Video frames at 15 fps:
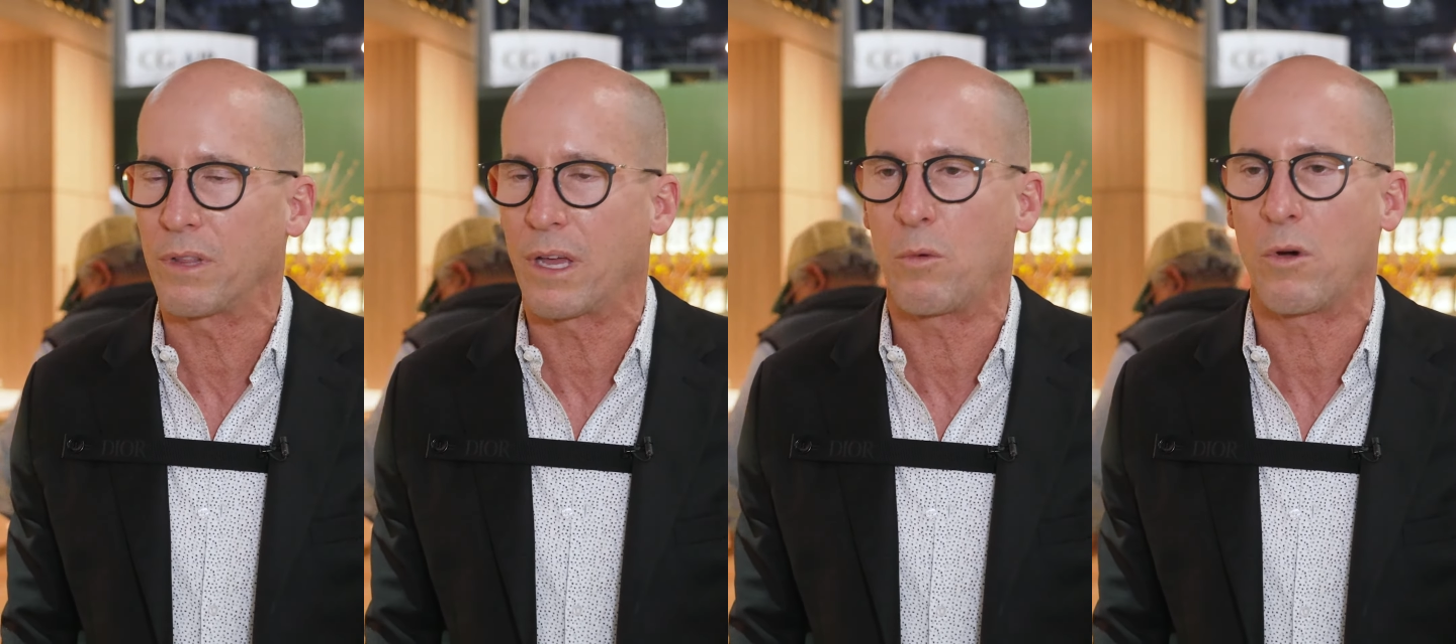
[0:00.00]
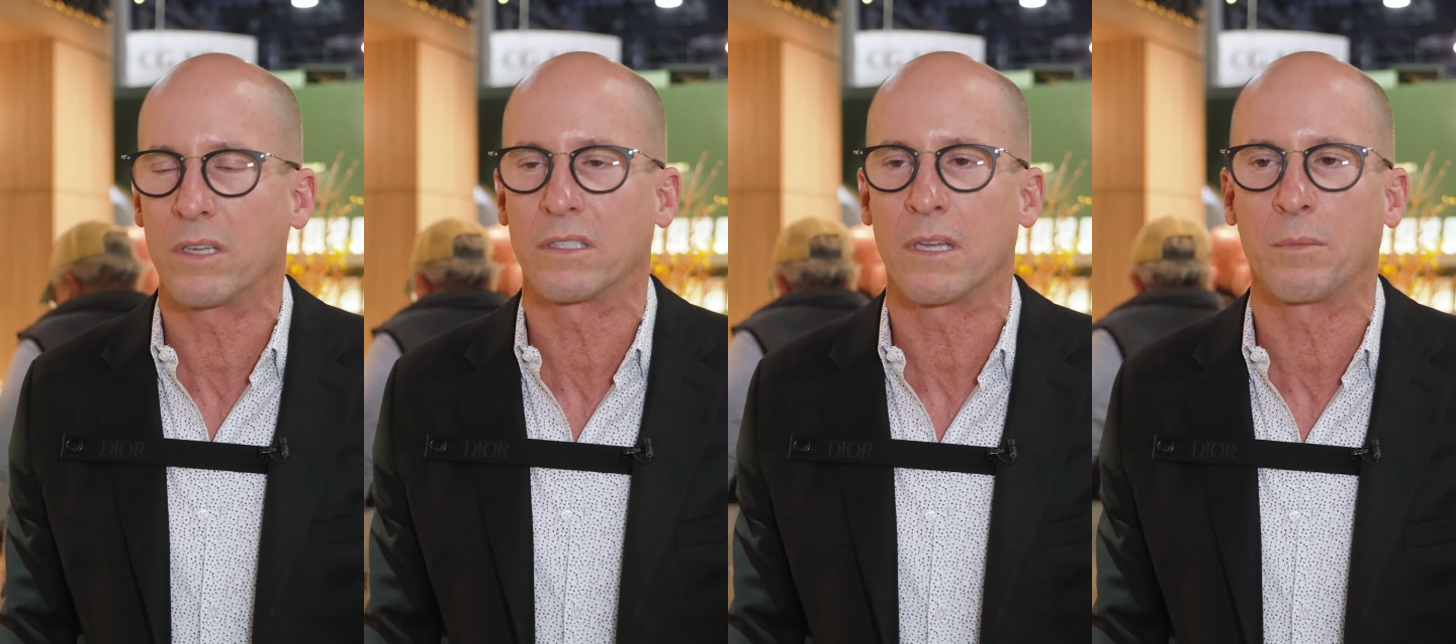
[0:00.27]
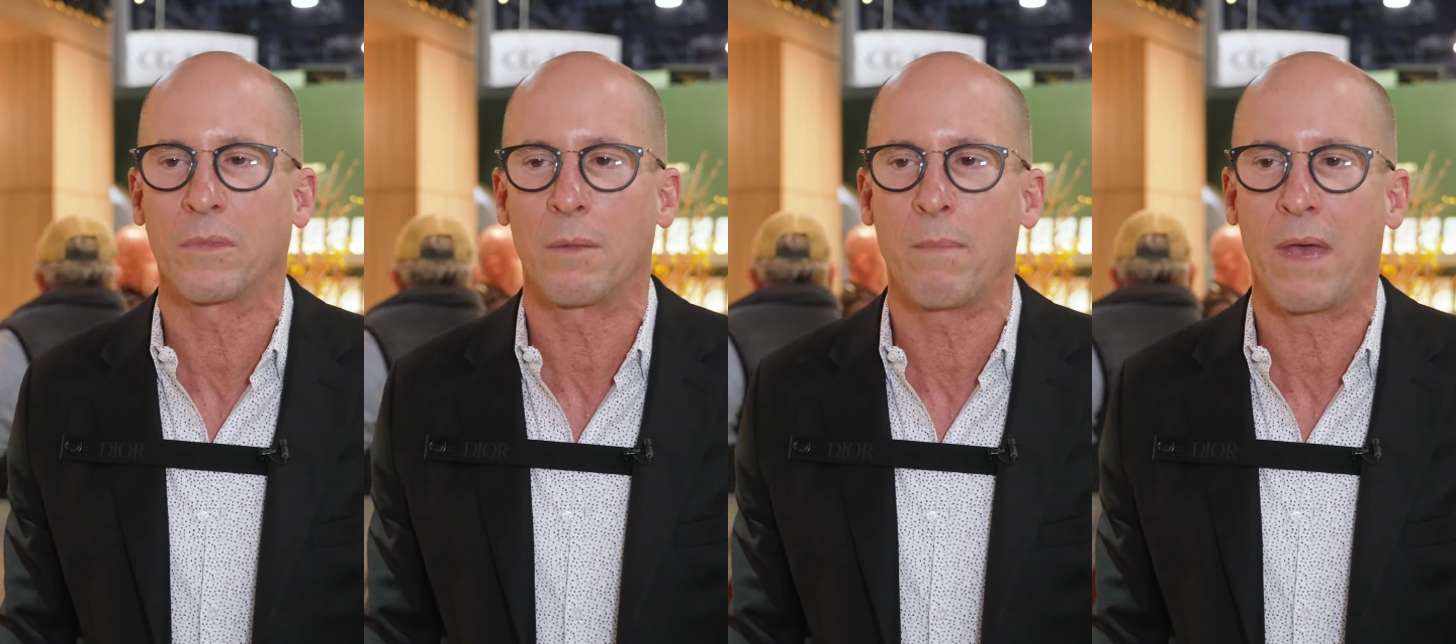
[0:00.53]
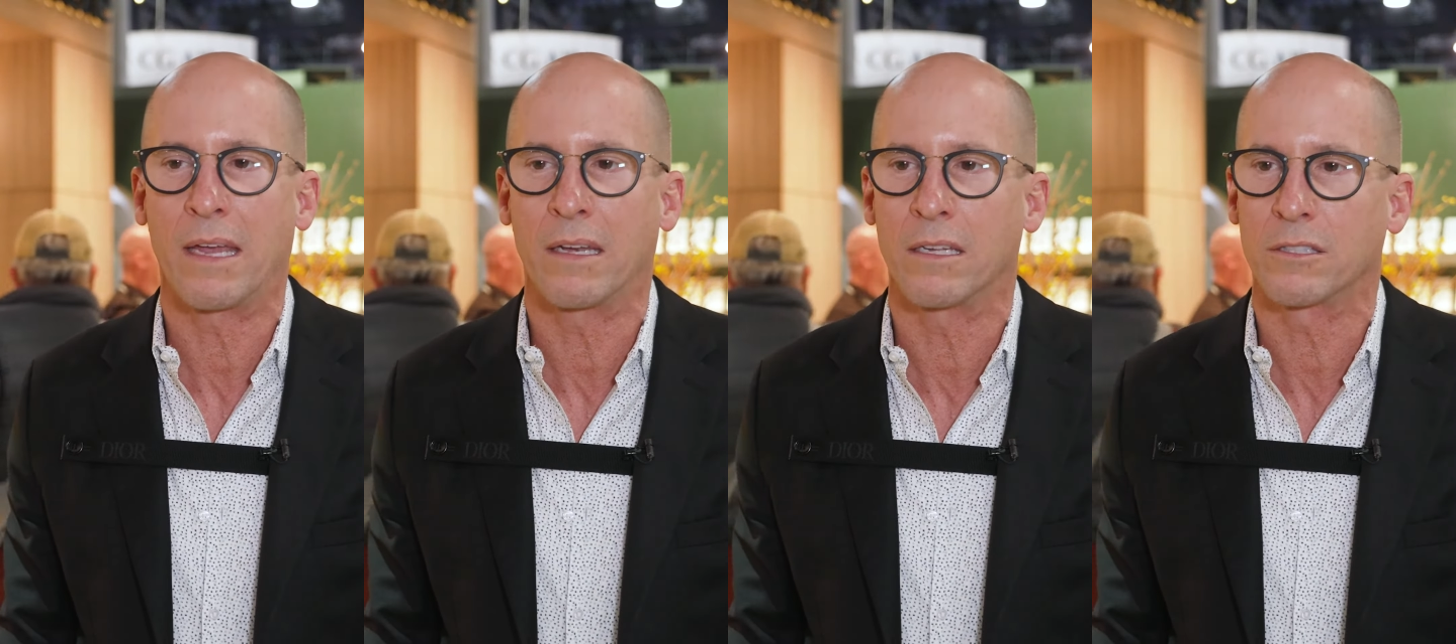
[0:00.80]
they want something
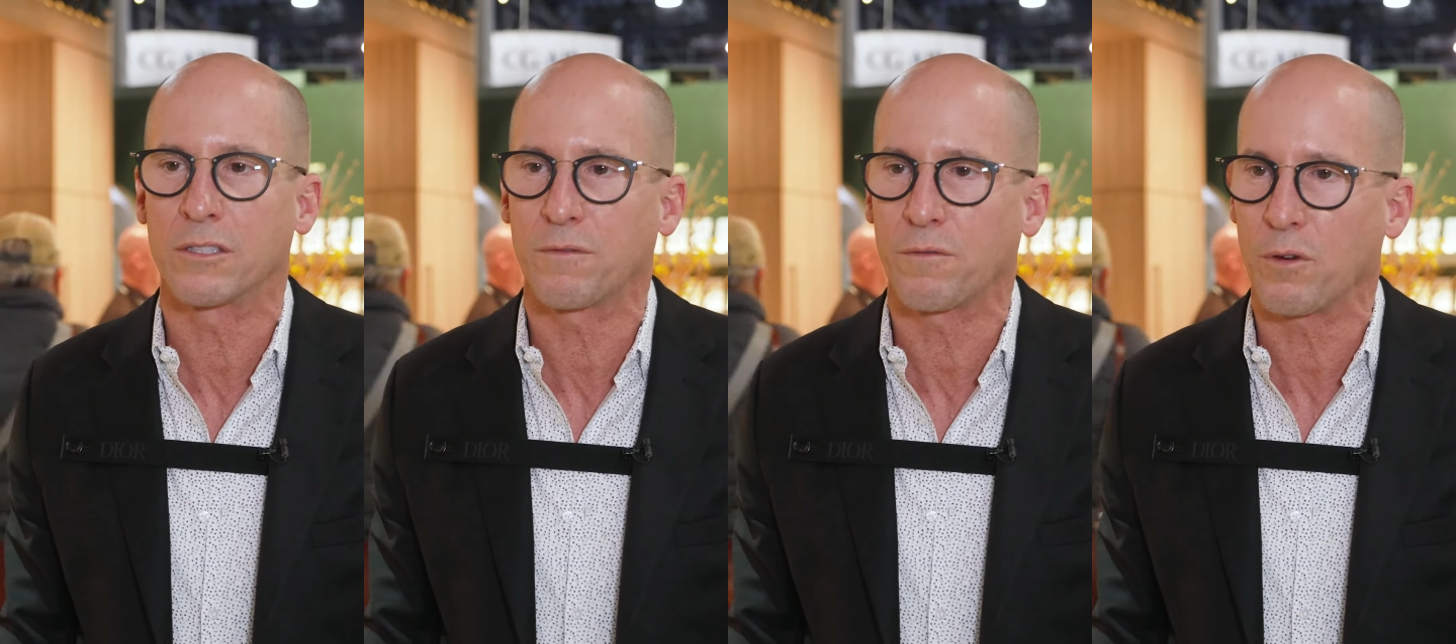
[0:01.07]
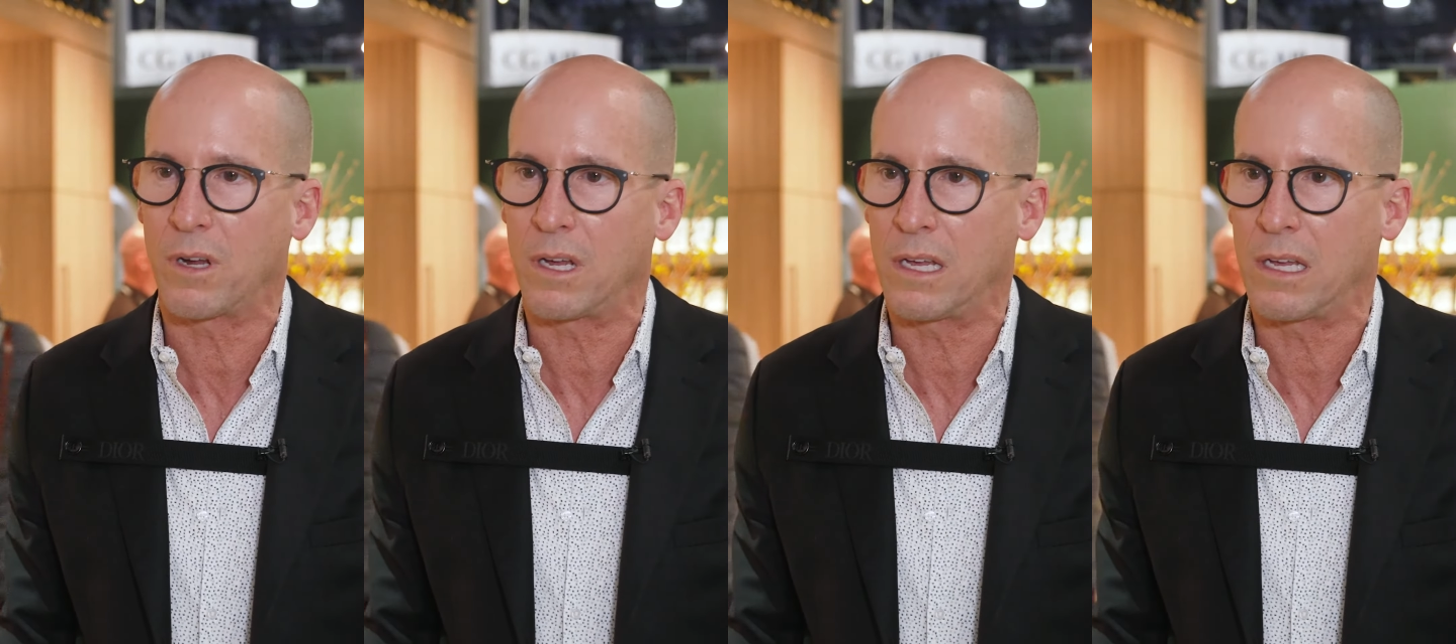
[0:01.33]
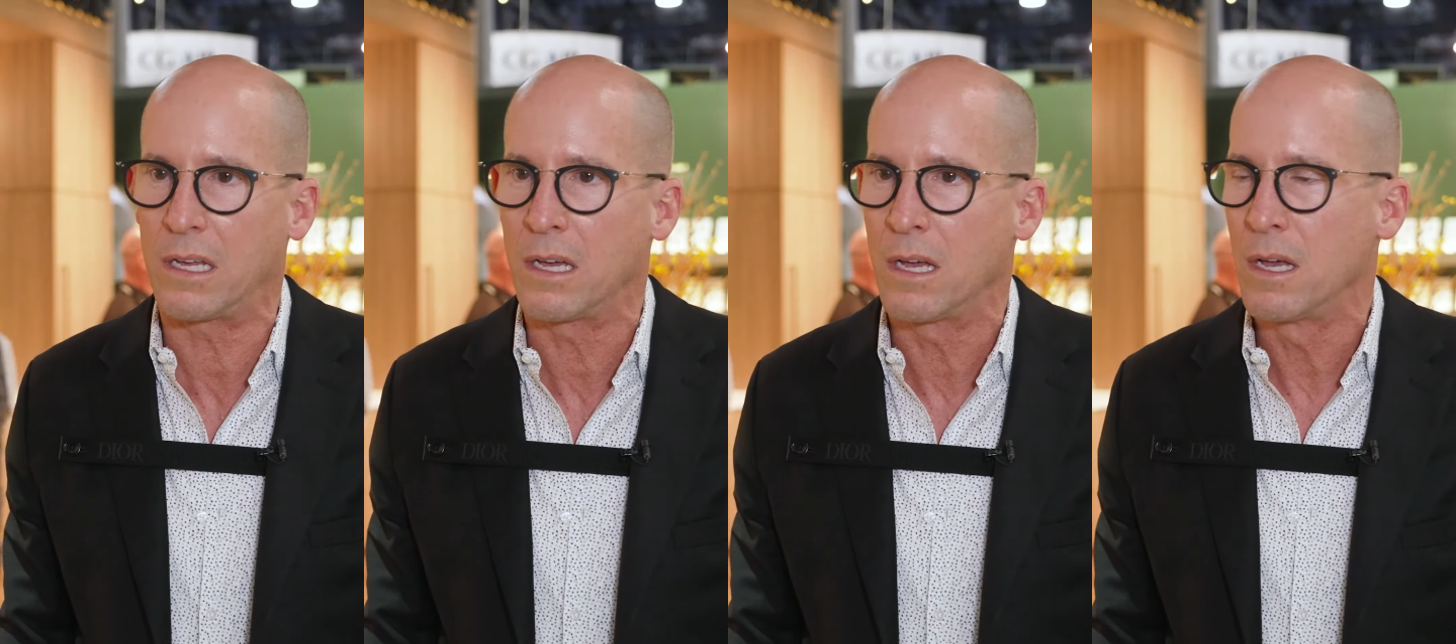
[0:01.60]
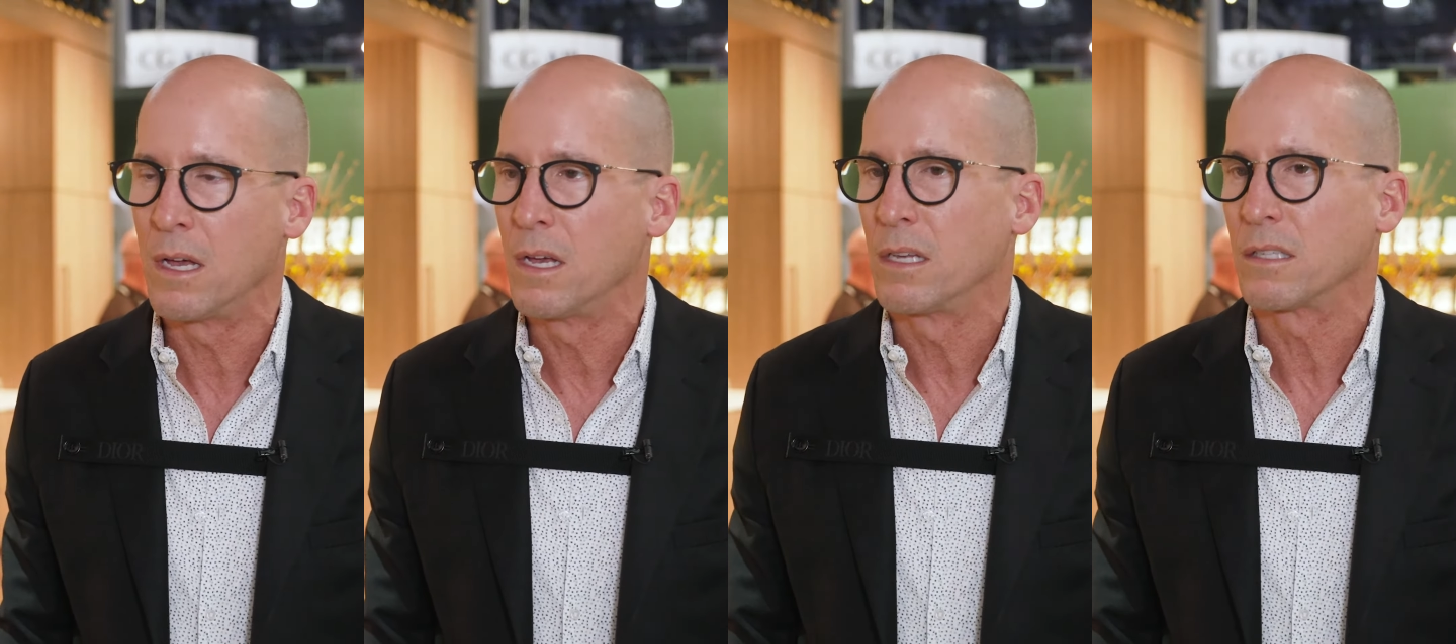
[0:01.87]
maintenance-free,
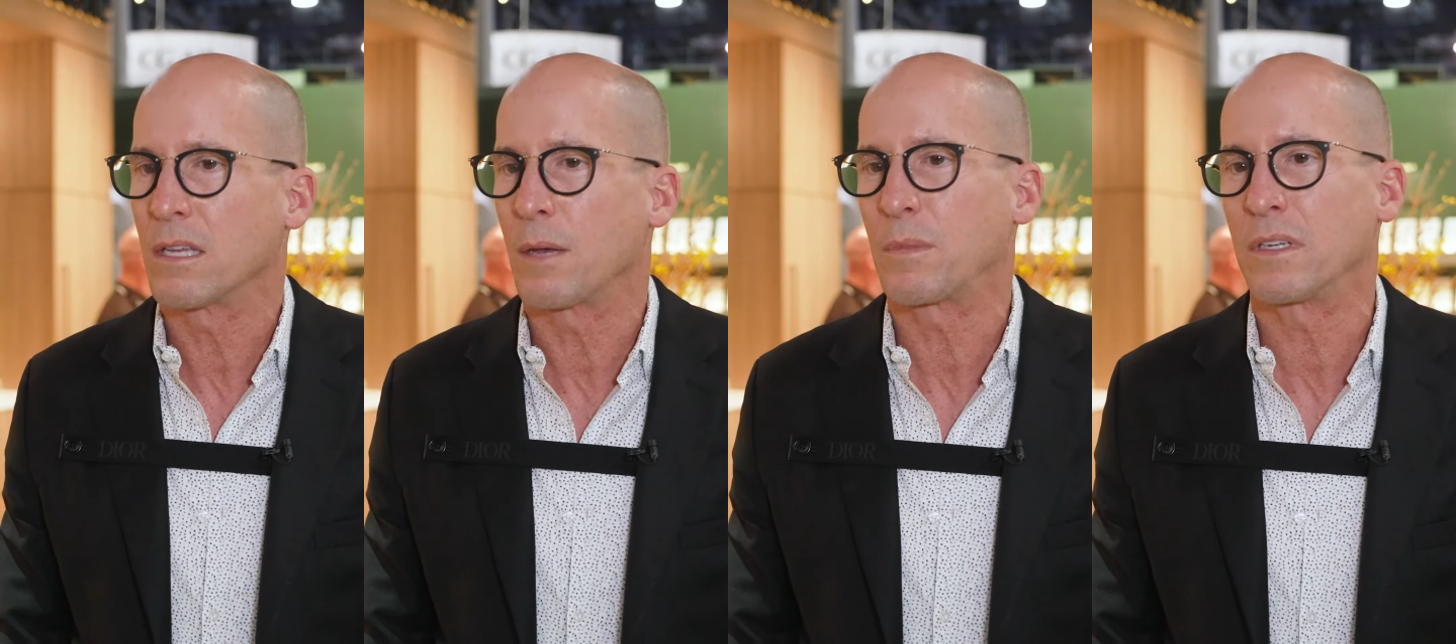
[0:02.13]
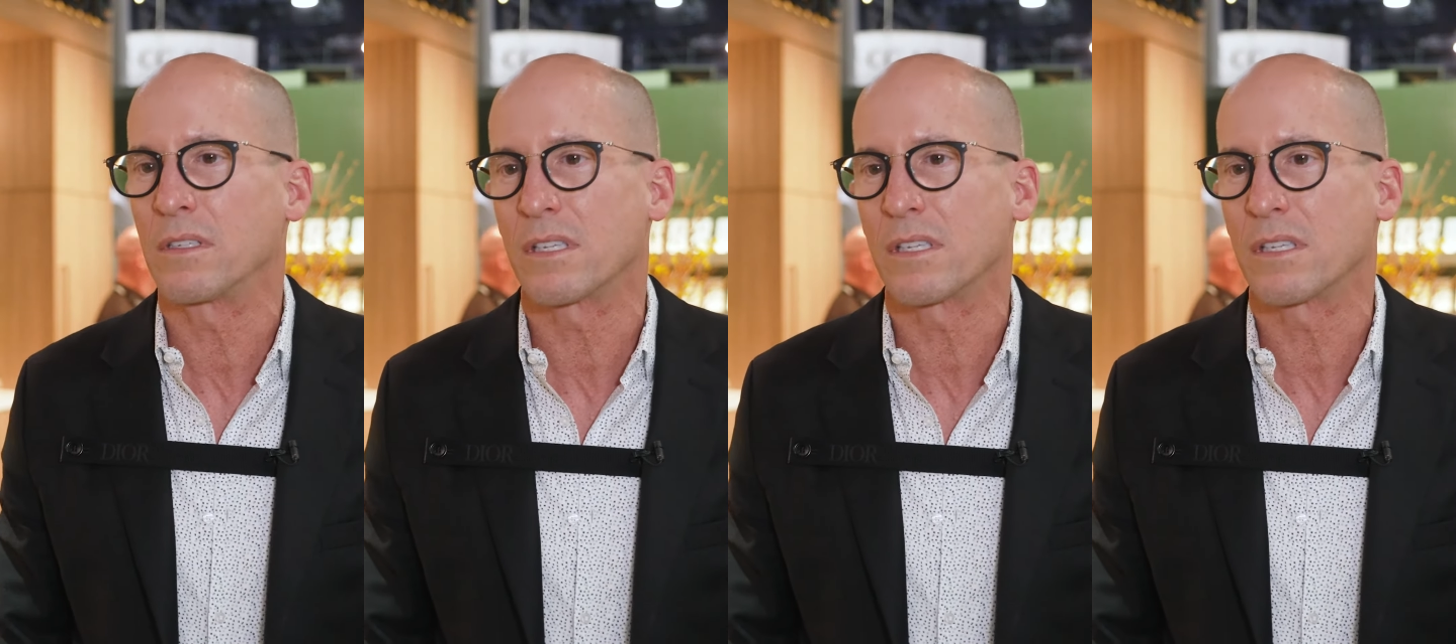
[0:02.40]
something